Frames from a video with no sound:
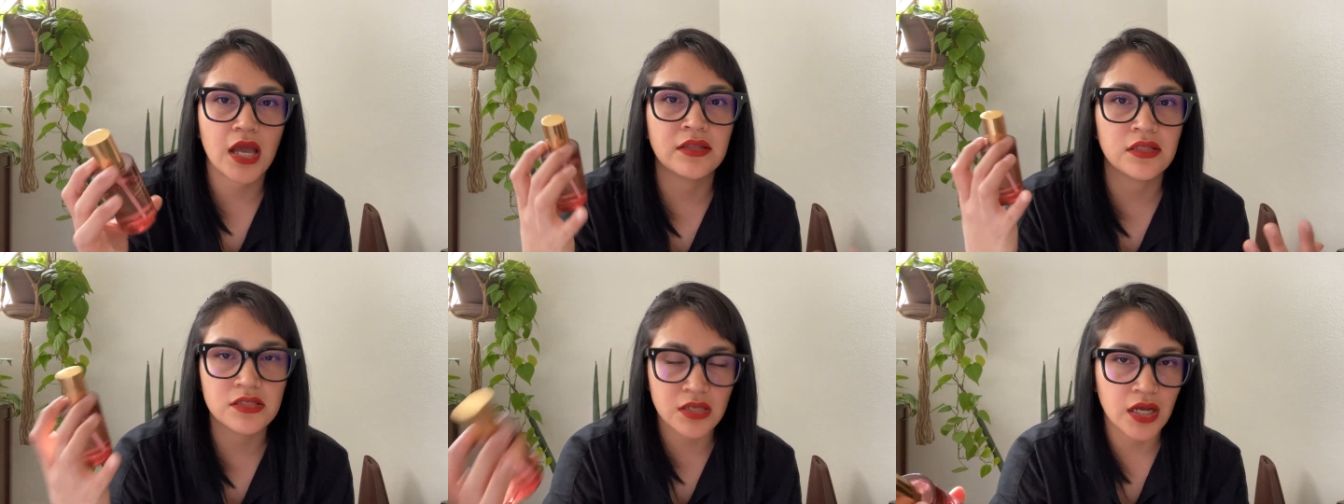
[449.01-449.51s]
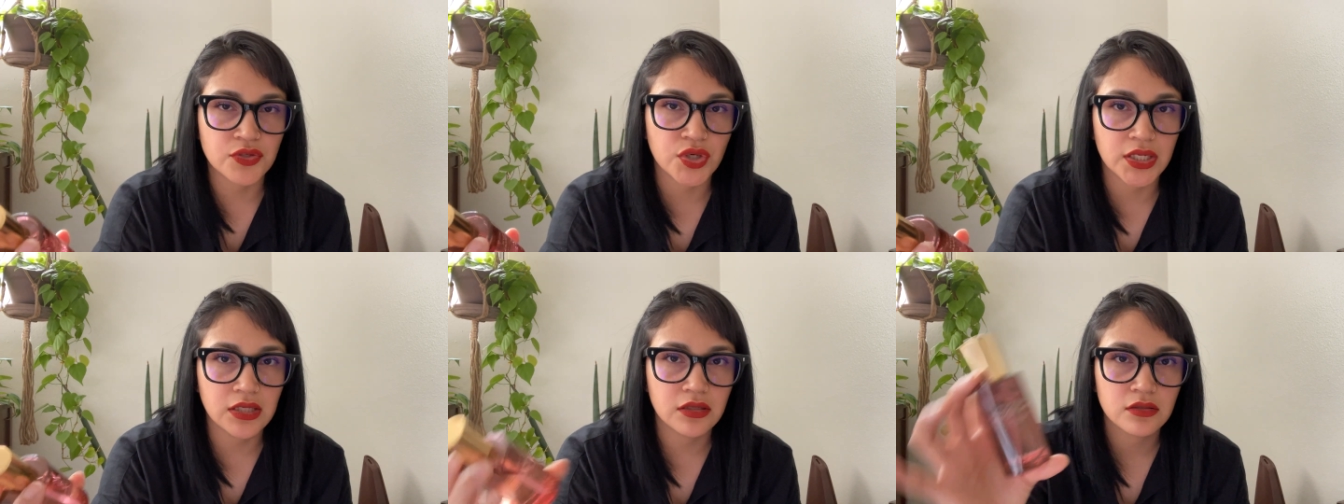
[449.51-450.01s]
and it's
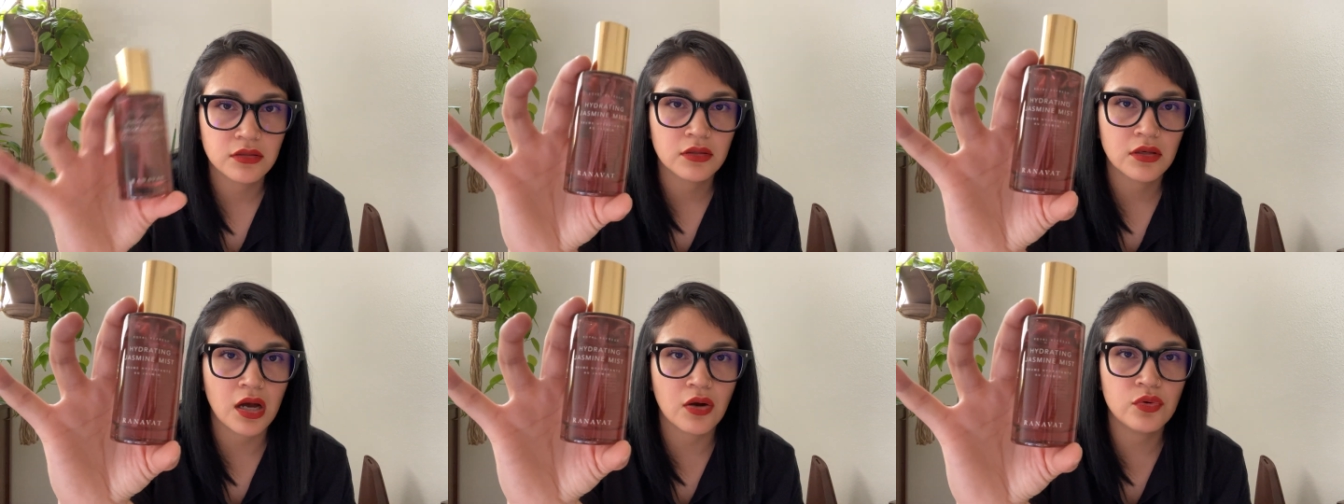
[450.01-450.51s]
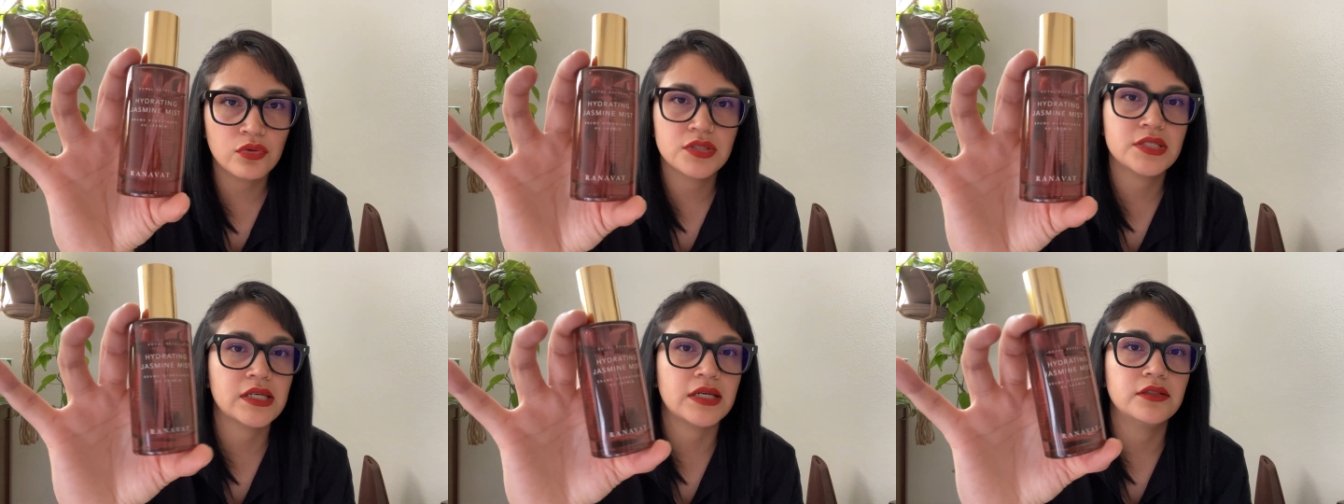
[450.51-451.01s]
hydrating. How cool
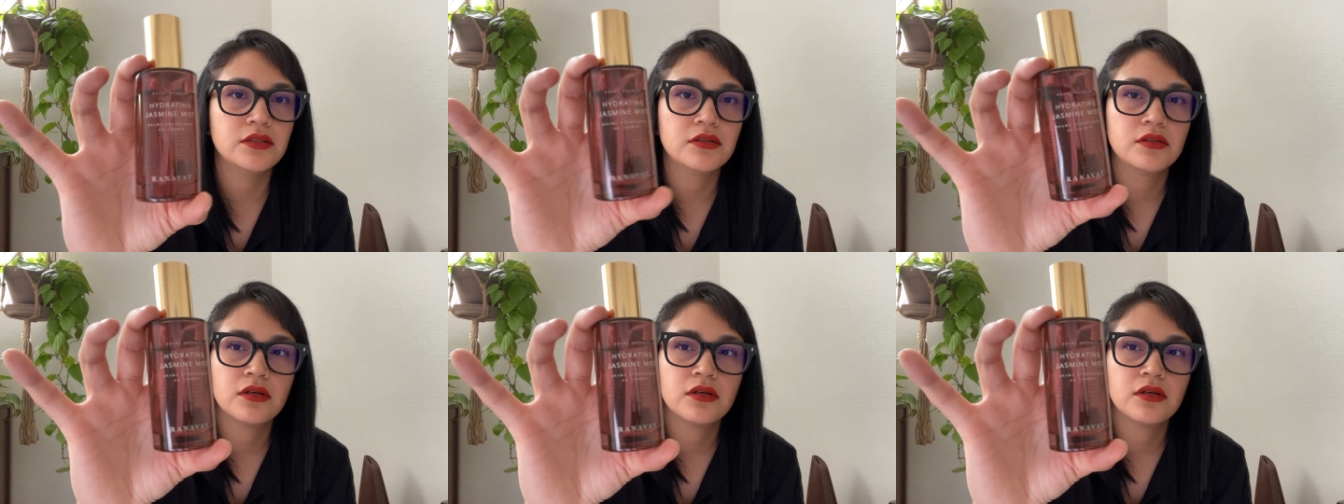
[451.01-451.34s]
is that?